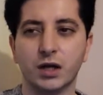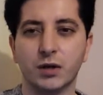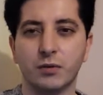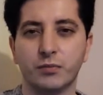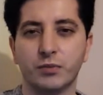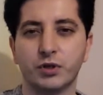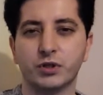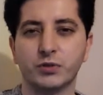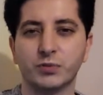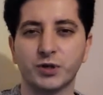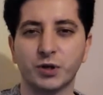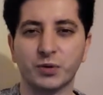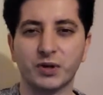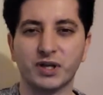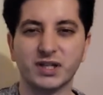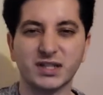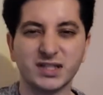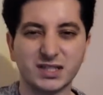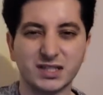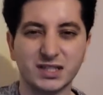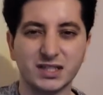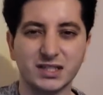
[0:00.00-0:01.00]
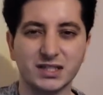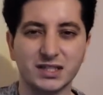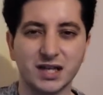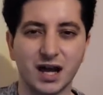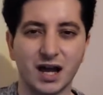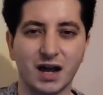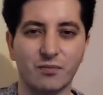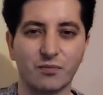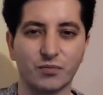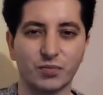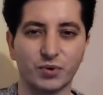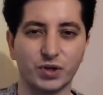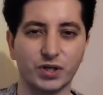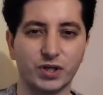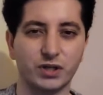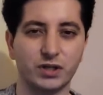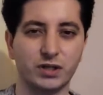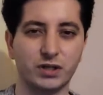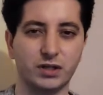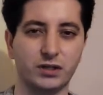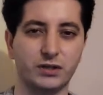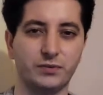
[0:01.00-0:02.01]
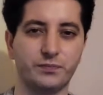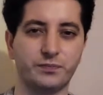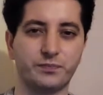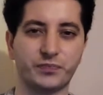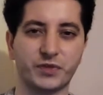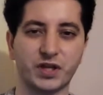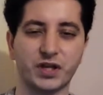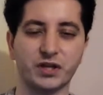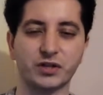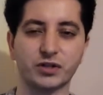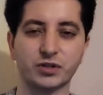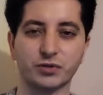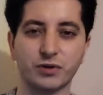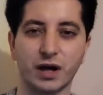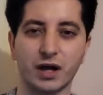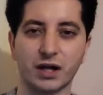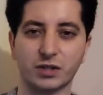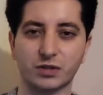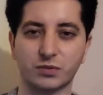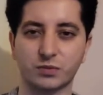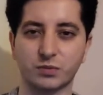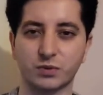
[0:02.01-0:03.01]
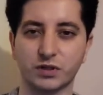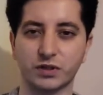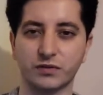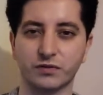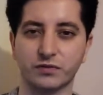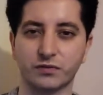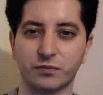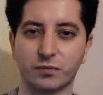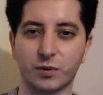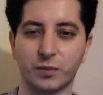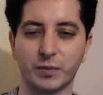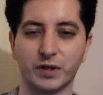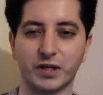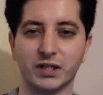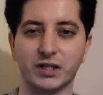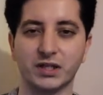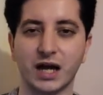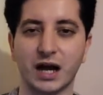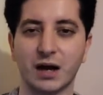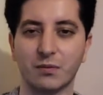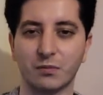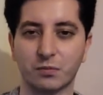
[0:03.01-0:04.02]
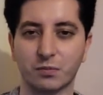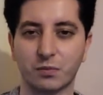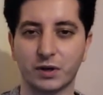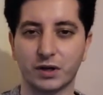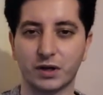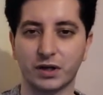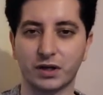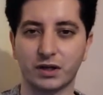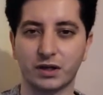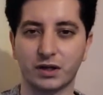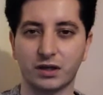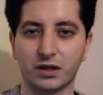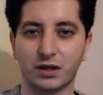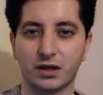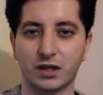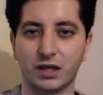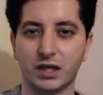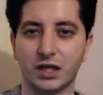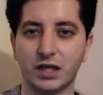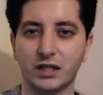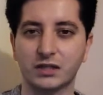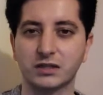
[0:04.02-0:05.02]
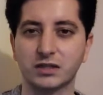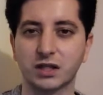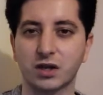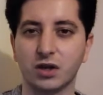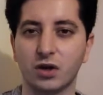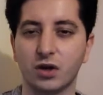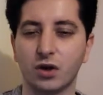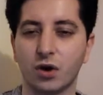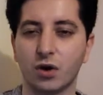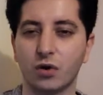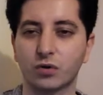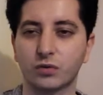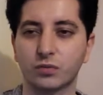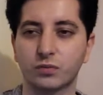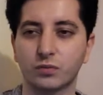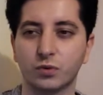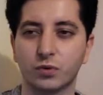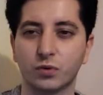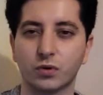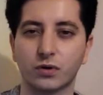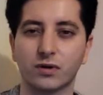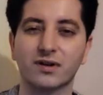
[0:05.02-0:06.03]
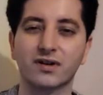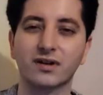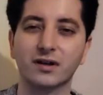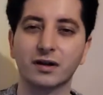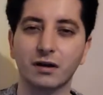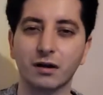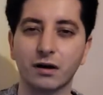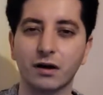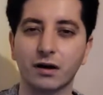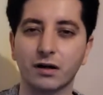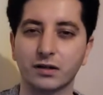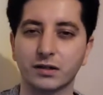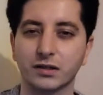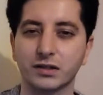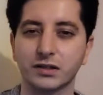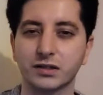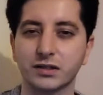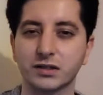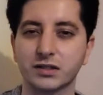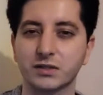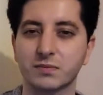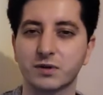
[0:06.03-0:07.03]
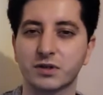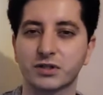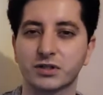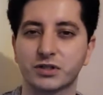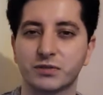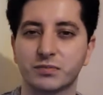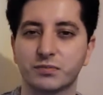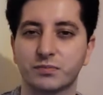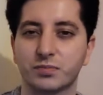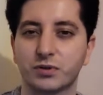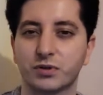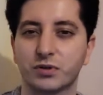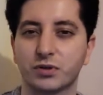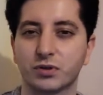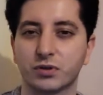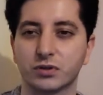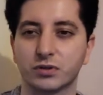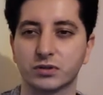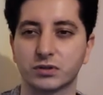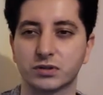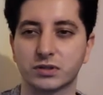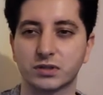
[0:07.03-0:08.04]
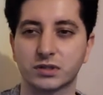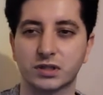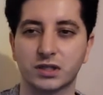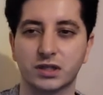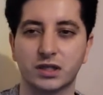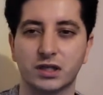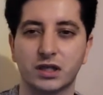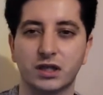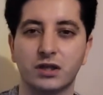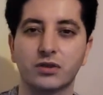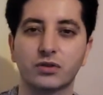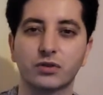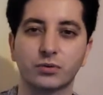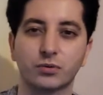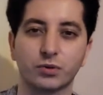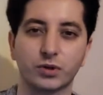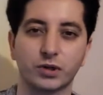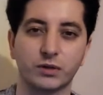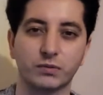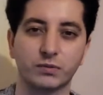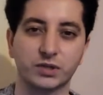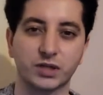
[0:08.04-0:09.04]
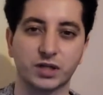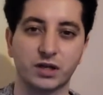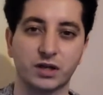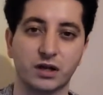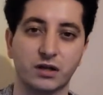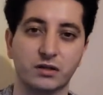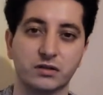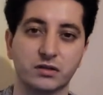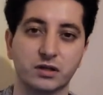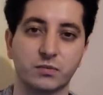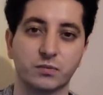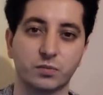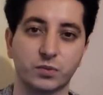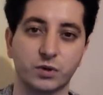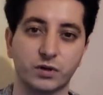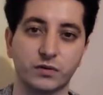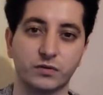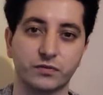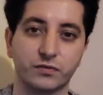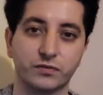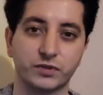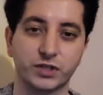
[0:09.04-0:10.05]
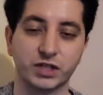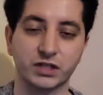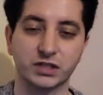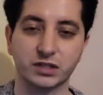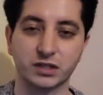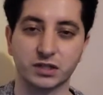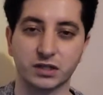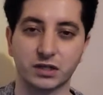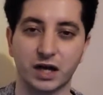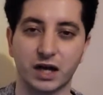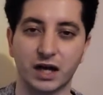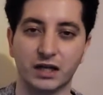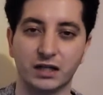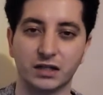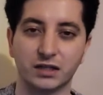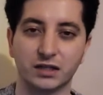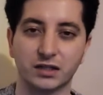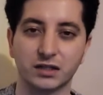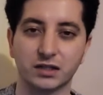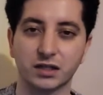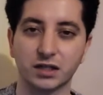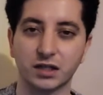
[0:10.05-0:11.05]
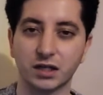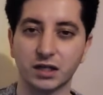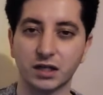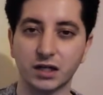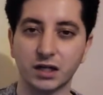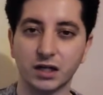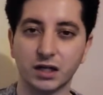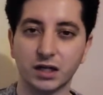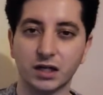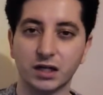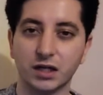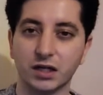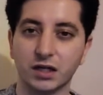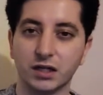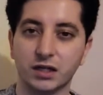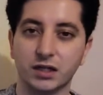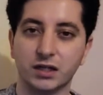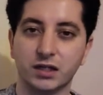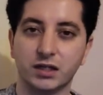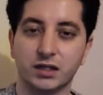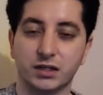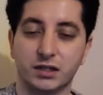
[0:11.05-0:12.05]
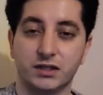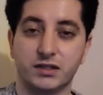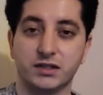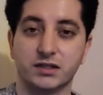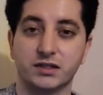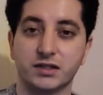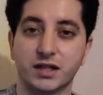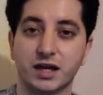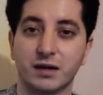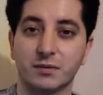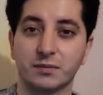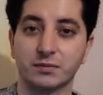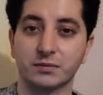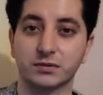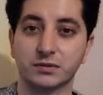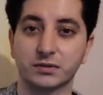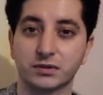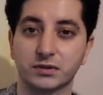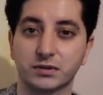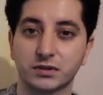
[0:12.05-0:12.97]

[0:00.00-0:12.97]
because we don't get to see Sam really interact with women in that way. He's a lot more guarded, especially because he thought he was going to end up with Jessica and it didn't happen.